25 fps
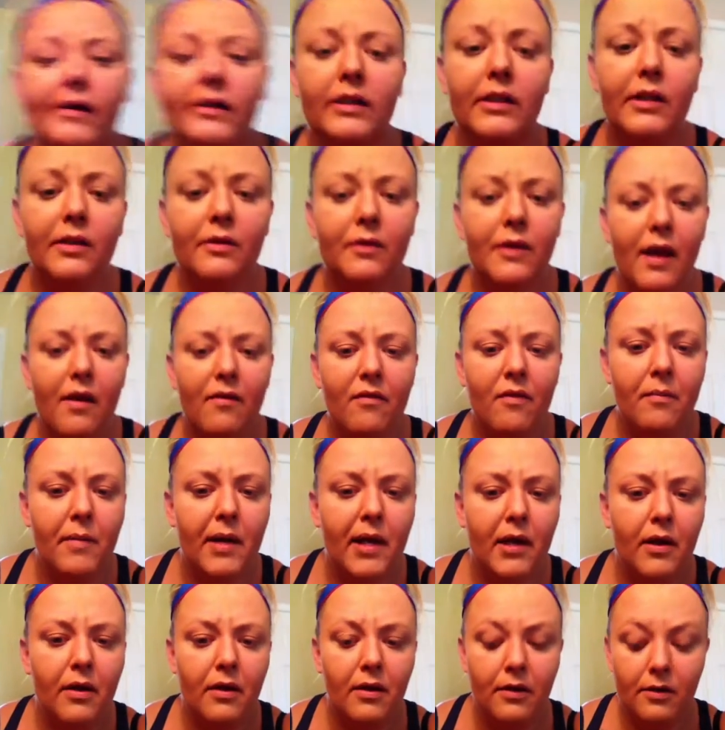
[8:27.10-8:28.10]
I don't have a
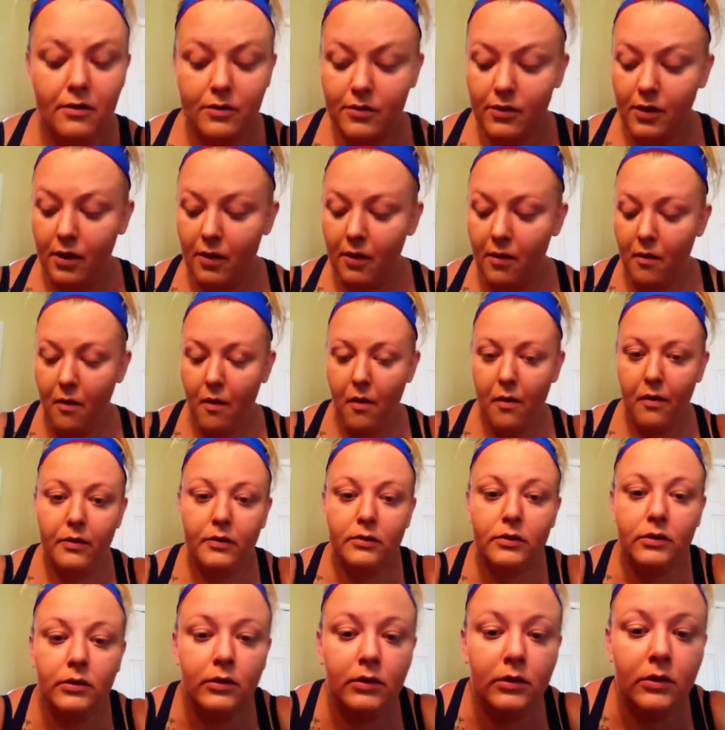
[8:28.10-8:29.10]
mirror, so
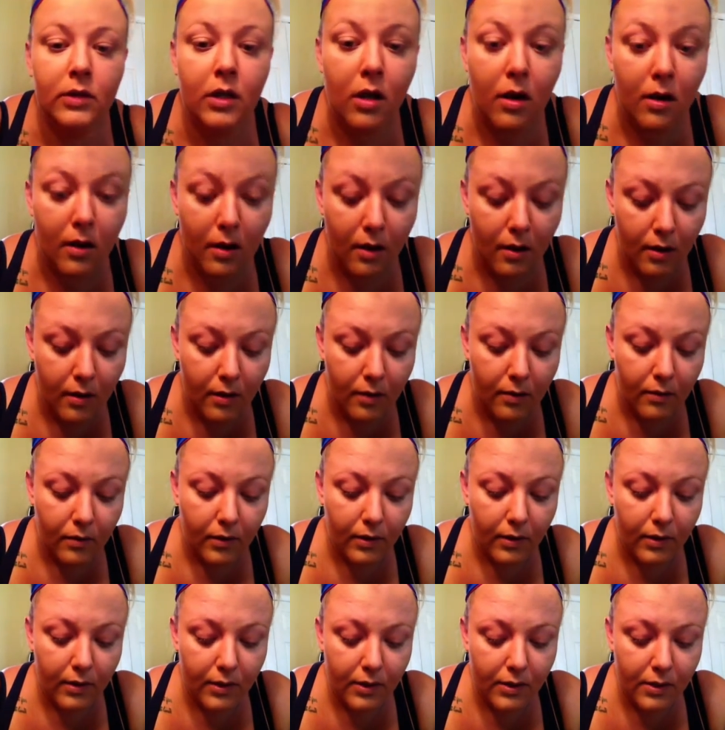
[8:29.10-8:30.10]
we're
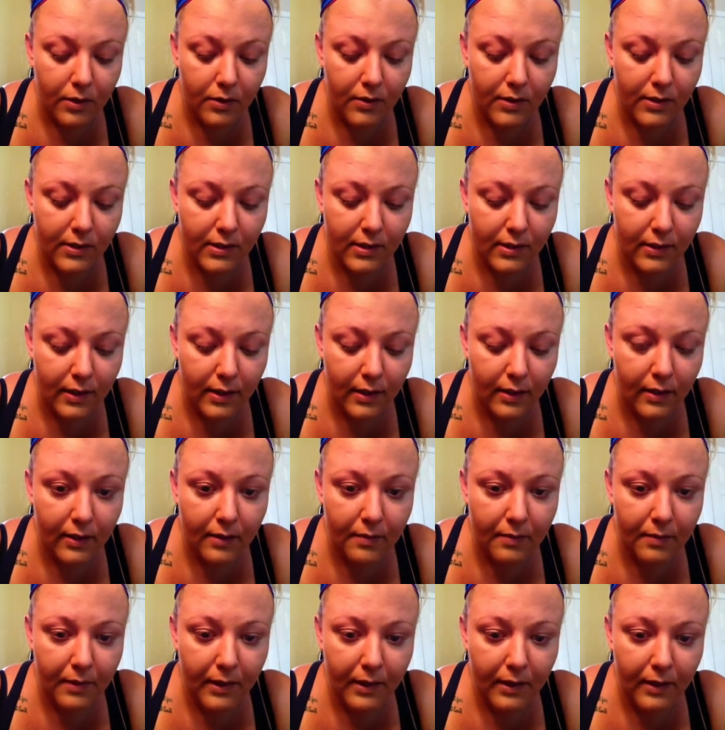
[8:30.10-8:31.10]
going to do this in the
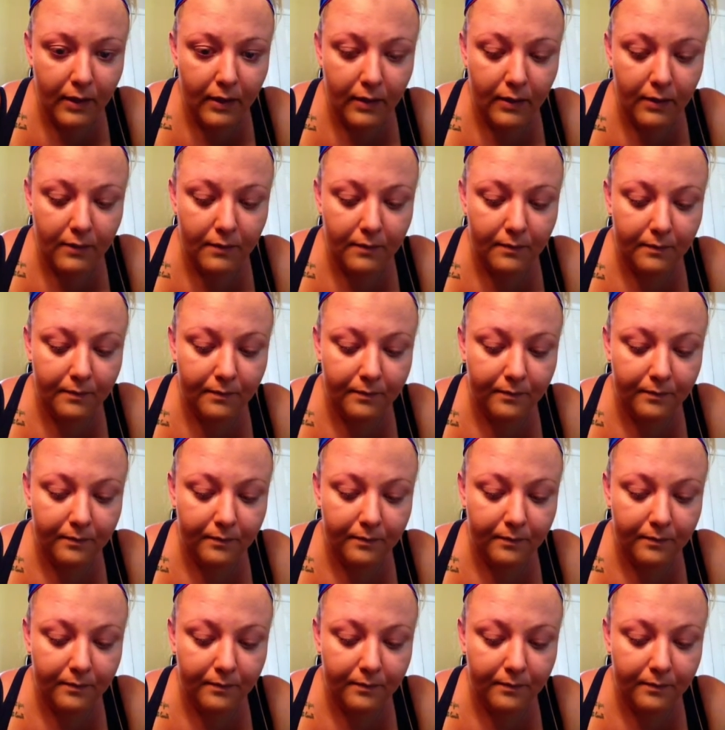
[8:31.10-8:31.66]
iPad.